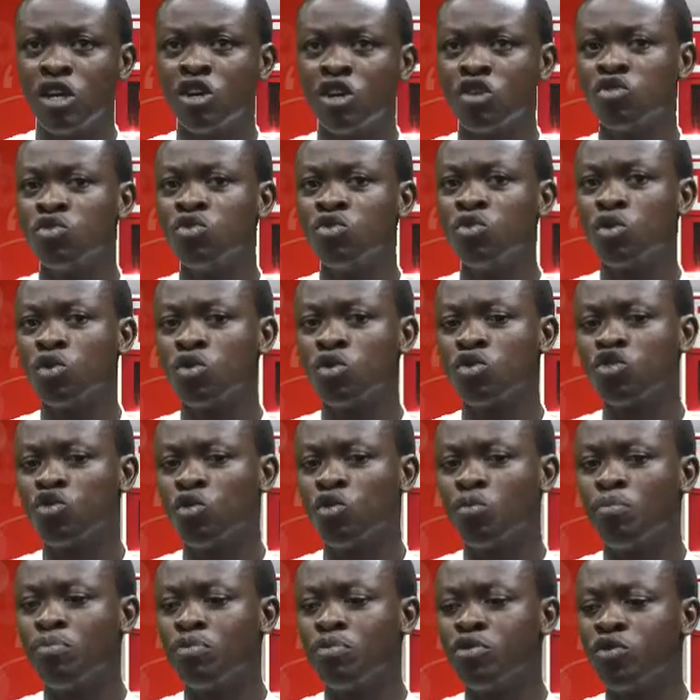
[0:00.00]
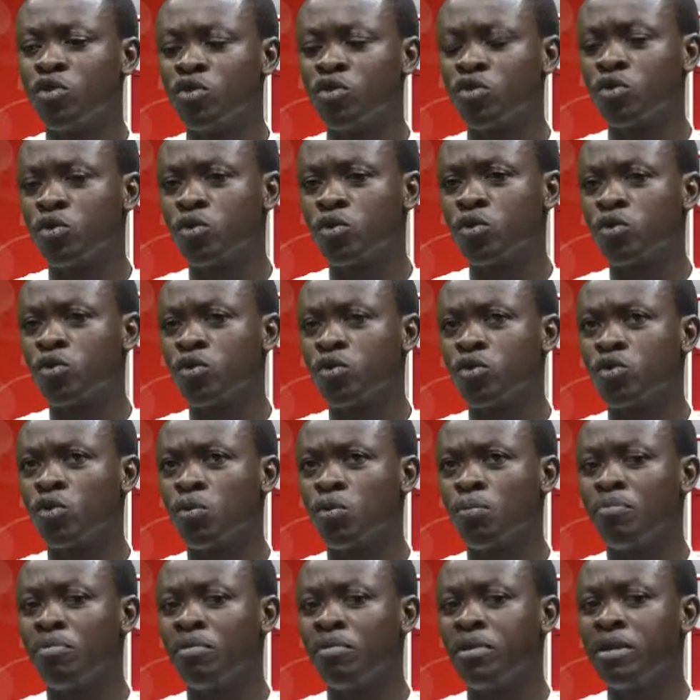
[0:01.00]
you know, you
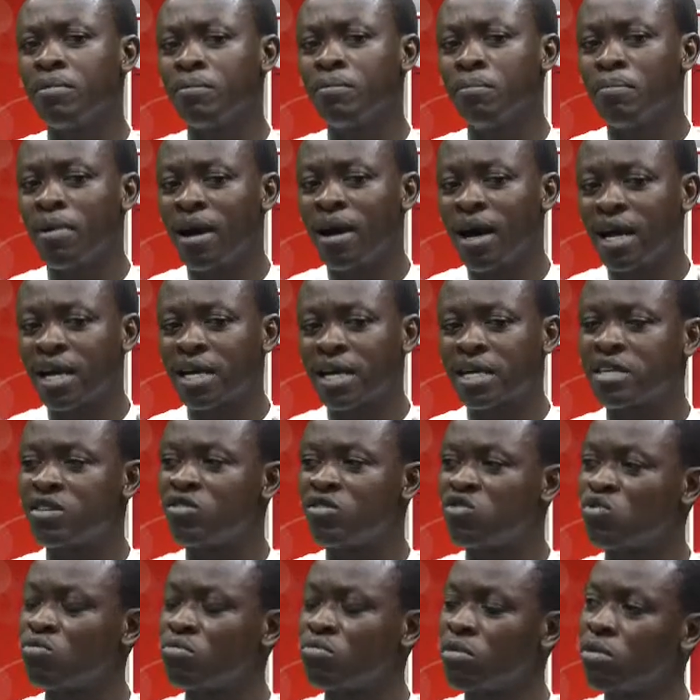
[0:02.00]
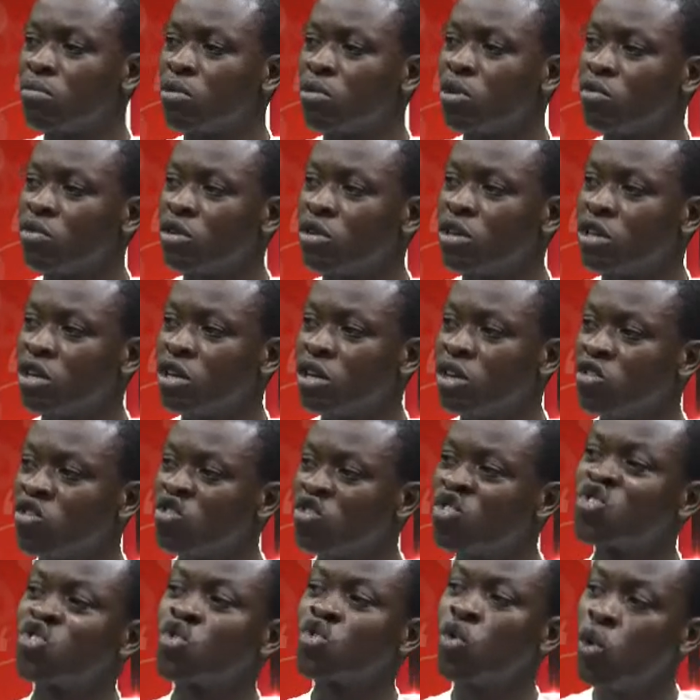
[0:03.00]
bring back into memory
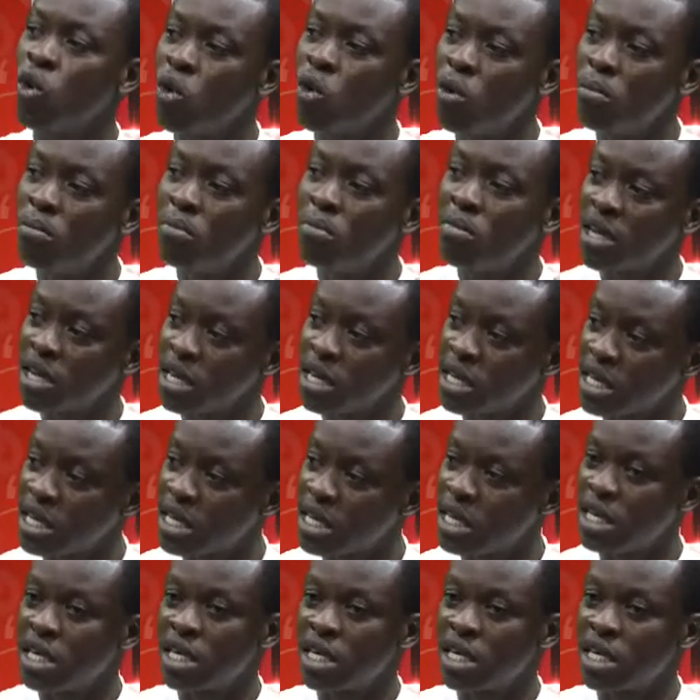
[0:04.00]
so many